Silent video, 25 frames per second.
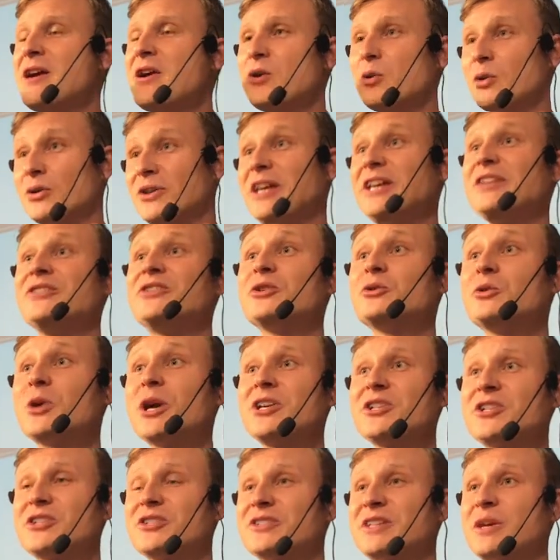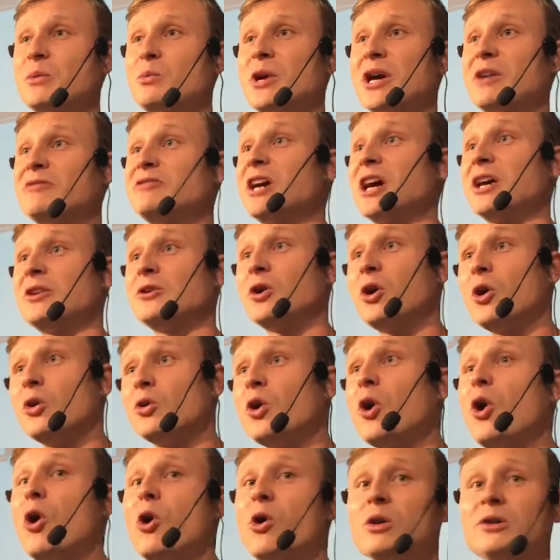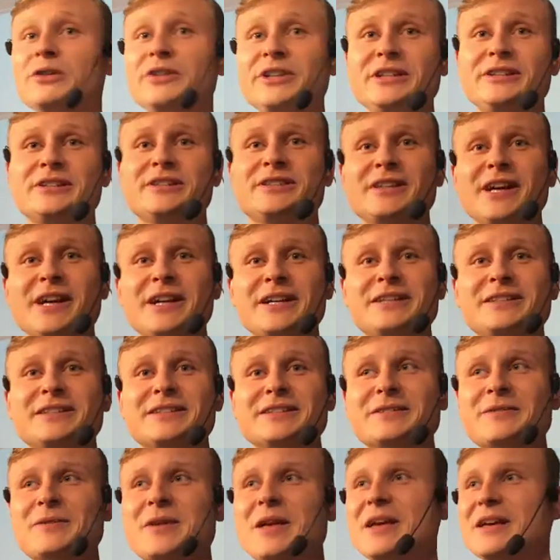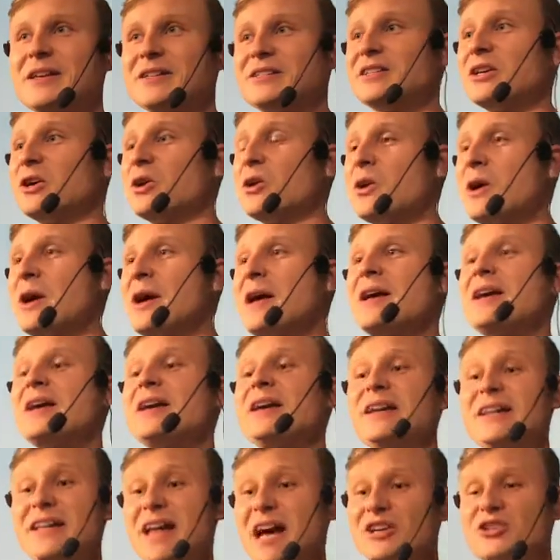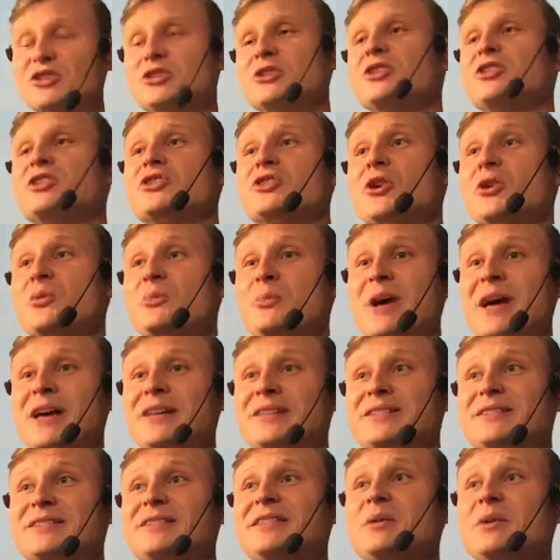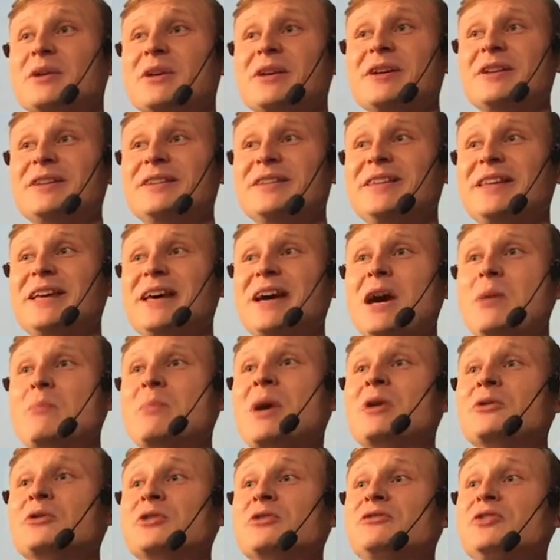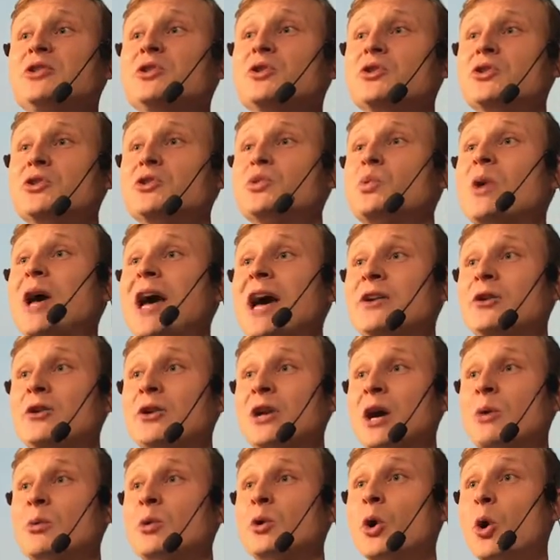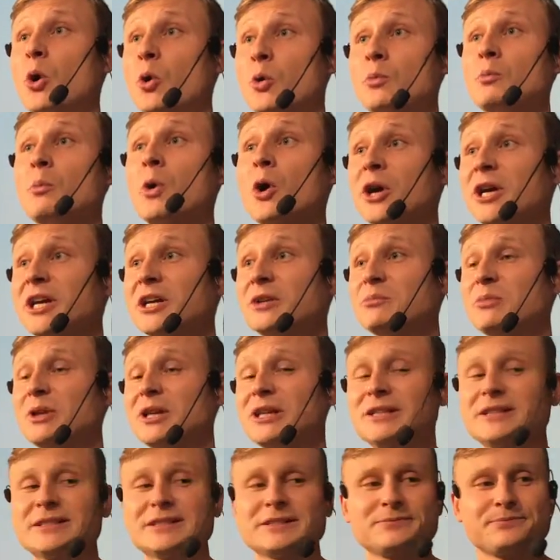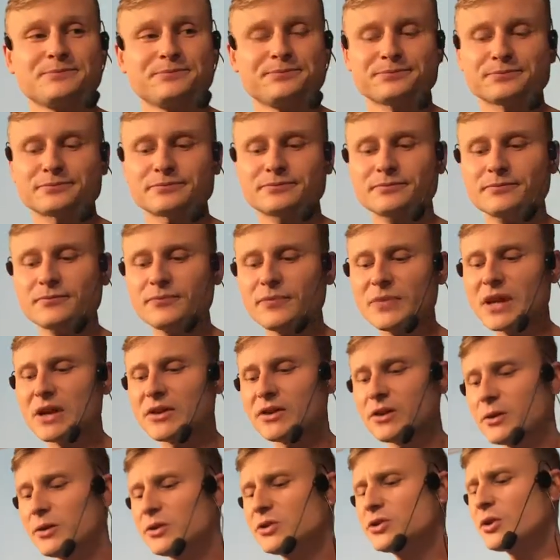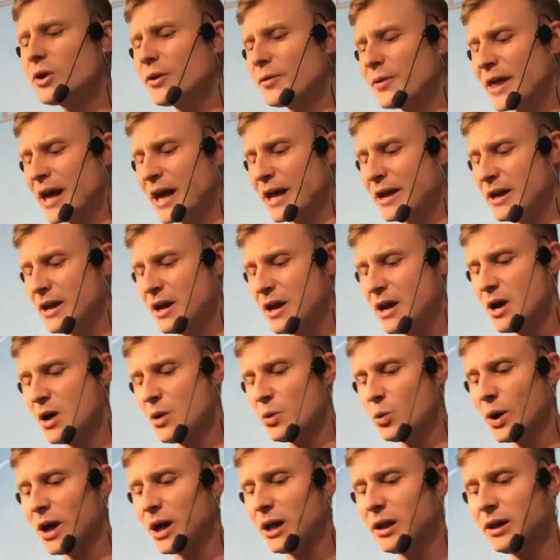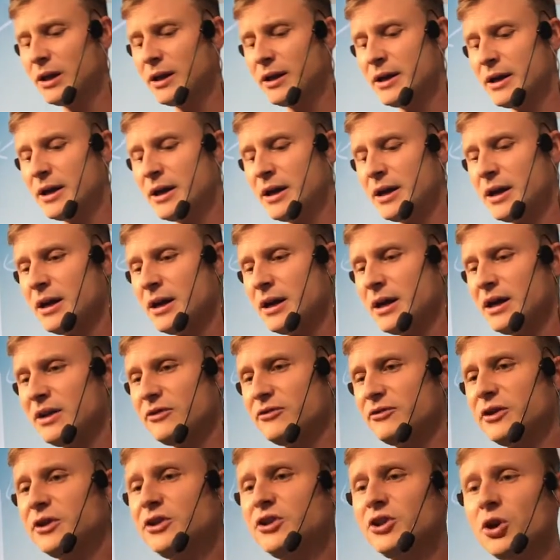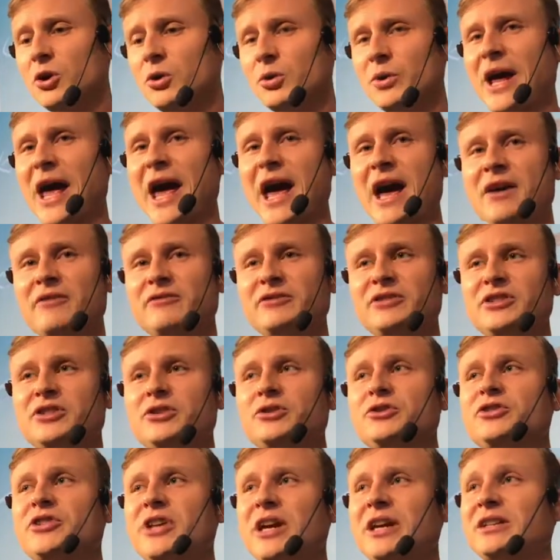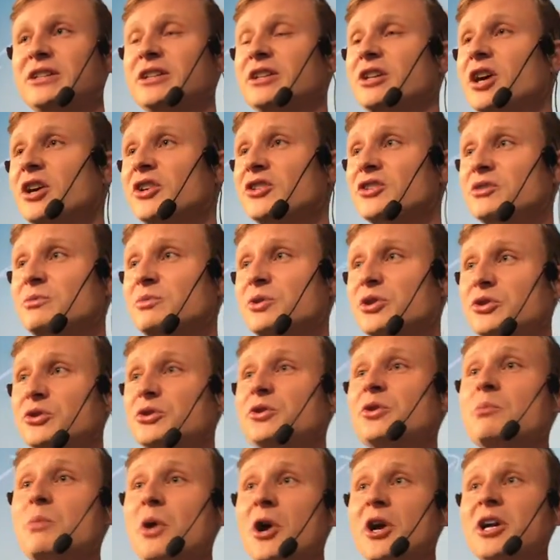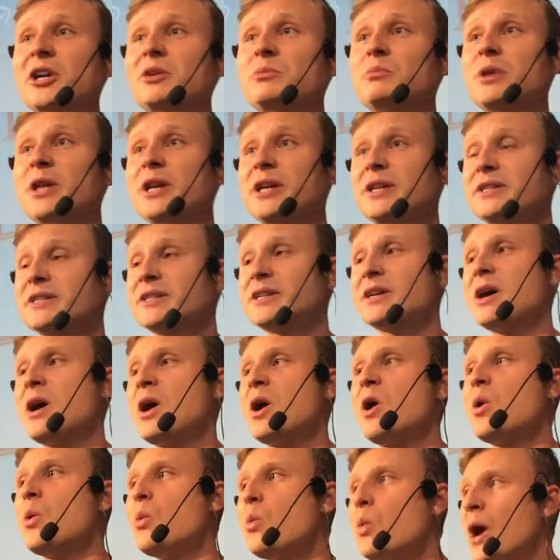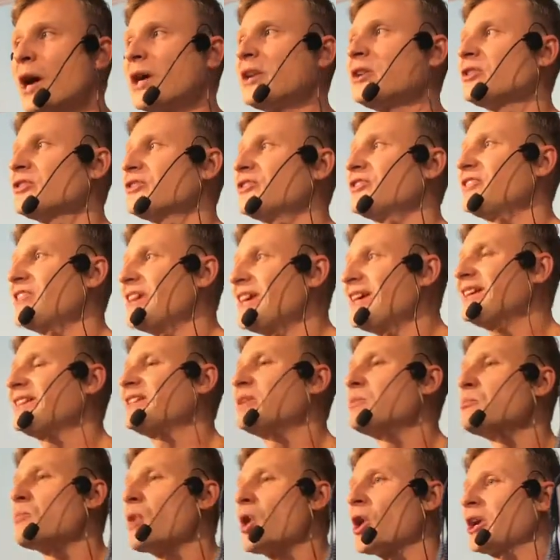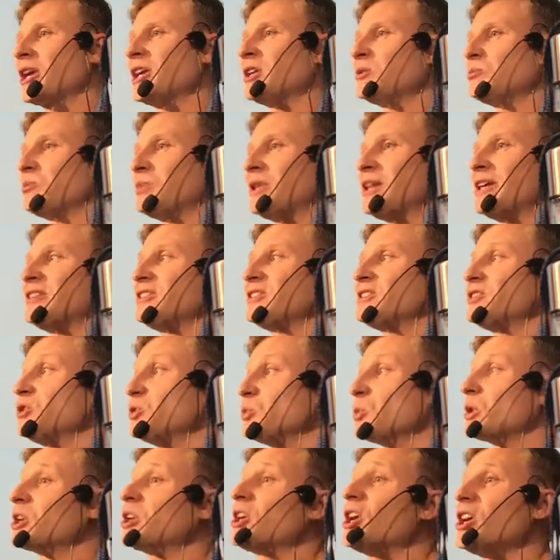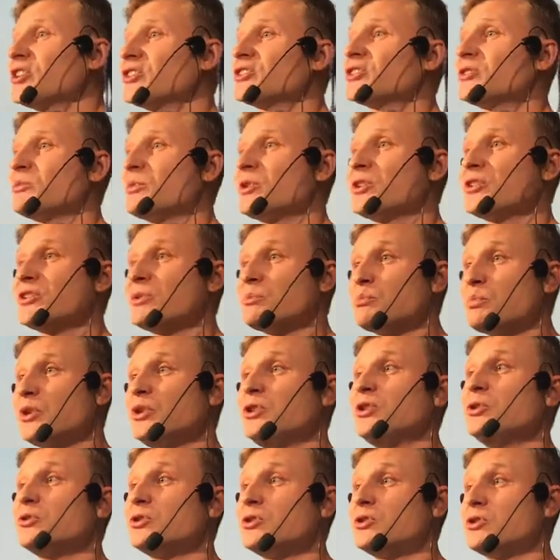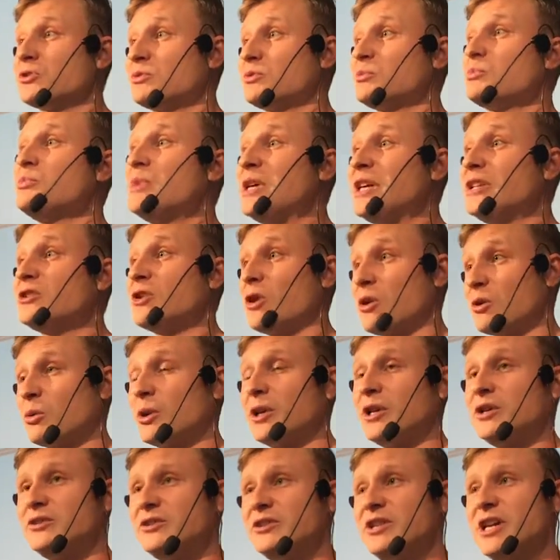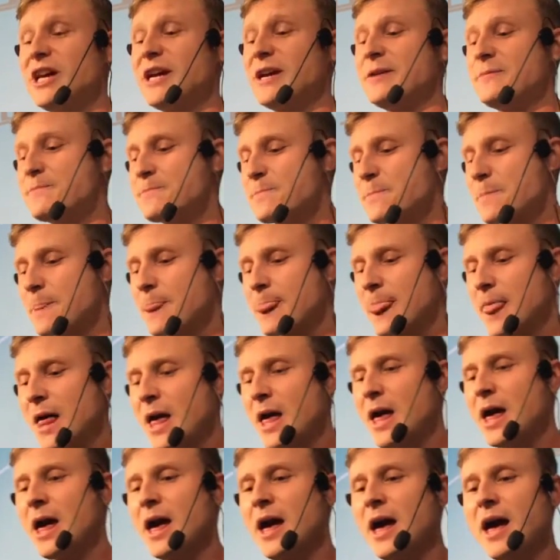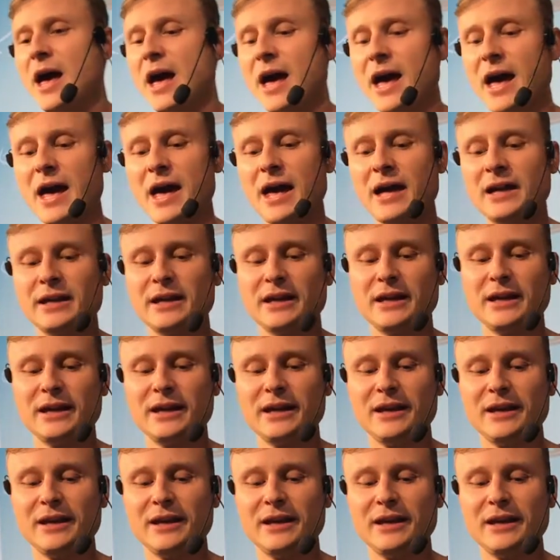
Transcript: or the integrations that we have done on all these sites. So it actually surpassed the amount of users we had on our own marketplace. So we thought that, well, if we don't have to take the customer to the marketplace, why not take the marketplace to where customers and producers meet already today? And